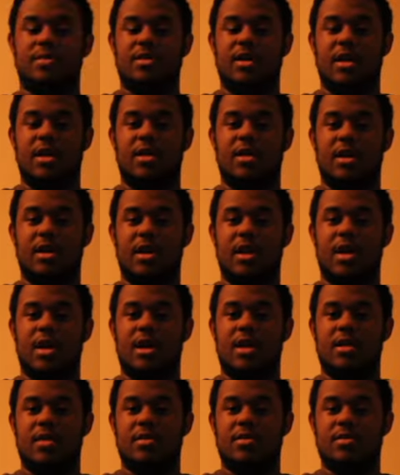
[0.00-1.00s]
take your
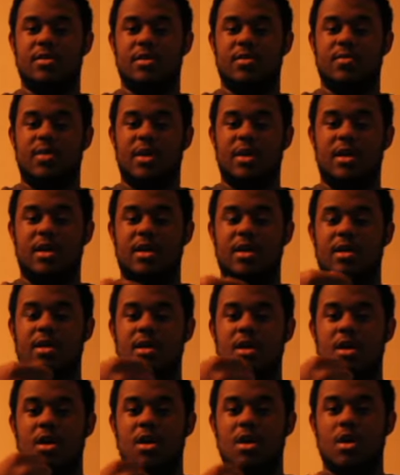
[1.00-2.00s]
hand to a pinky,
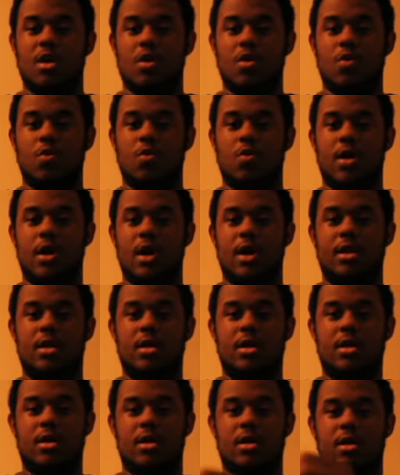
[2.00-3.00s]

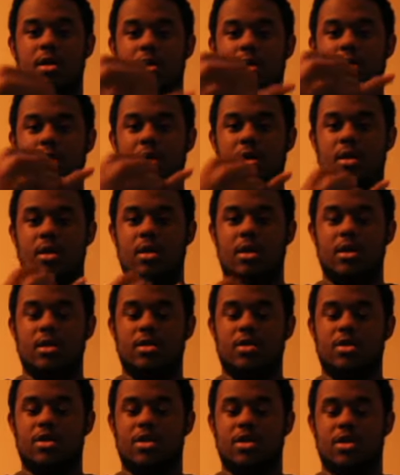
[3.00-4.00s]
1,
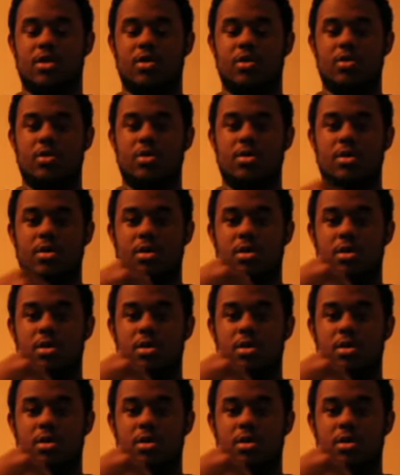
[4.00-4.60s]
2,